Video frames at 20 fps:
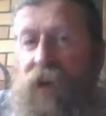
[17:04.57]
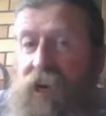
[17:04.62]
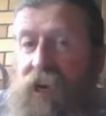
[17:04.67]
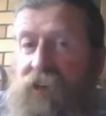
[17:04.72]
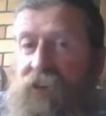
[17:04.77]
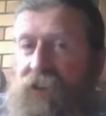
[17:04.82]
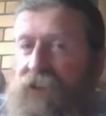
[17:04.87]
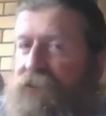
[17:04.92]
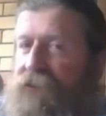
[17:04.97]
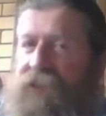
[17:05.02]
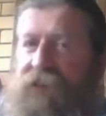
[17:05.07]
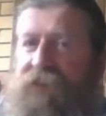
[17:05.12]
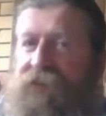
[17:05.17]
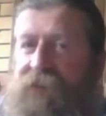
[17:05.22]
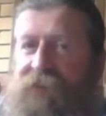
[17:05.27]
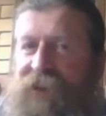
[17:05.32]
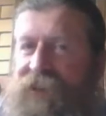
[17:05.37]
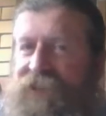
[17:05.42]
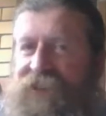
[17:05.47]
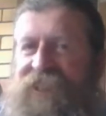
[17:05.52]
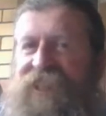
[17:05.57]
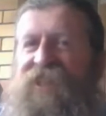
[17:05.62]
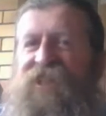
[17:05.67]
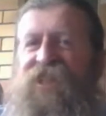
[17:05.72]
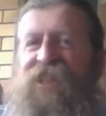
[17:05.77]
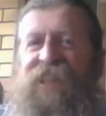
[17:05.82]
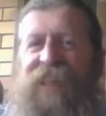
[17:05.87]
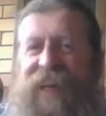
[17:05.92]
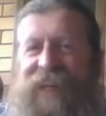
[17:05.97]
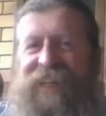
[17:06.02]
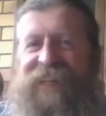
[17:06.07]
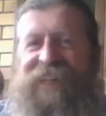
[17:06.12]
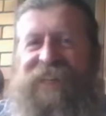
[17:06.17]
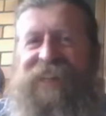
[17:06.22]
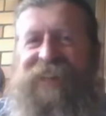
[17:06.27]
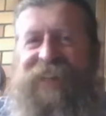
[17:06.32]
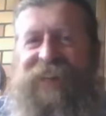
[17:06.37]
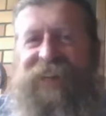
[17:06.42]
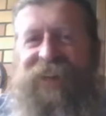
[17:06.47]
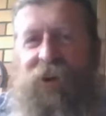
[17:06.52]
And I thought that was the most insane
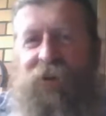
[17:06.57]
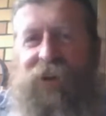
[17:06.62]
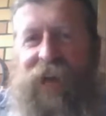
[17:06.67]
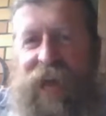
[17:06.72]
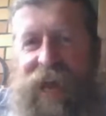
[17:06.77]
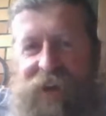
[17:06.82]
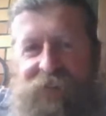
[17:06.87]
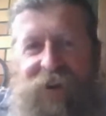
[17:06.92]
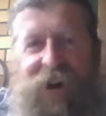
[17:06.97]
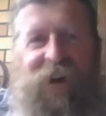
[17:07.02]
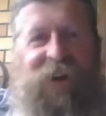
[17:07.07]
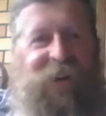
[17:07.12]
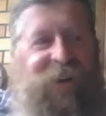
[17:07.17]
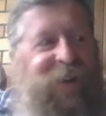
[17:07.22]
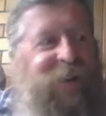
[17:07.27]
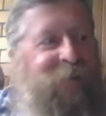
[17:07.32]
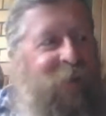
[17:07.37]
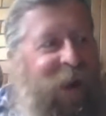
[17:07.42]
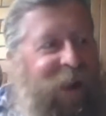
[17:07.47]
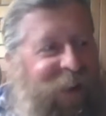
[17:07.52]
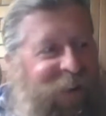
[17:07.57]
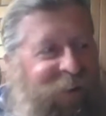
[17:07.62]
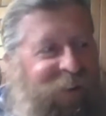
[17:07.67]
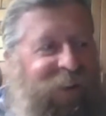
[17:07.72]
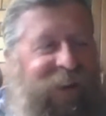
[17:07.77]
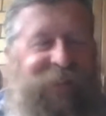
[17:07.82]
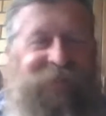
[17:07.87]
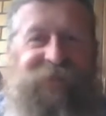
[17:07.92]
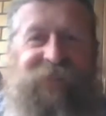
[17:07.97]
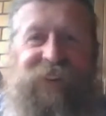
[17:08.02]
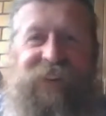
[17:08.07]
thing I'd ever heard in my life.